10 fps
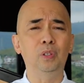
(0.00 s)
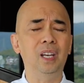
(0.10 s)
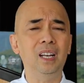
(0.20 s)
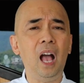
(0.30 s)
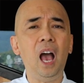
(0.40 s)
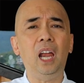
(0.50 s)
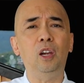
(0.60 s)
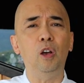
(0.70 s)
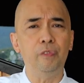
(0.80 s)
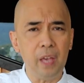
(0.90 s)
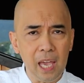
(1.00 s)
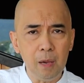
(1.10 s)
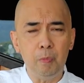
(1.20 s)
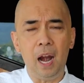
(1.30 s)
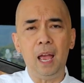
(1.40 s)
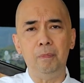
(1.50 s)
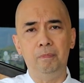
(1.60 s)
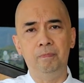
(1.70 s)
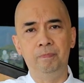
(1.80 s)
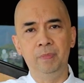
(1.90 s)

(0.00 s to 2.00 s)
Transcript: to the God of Abraham.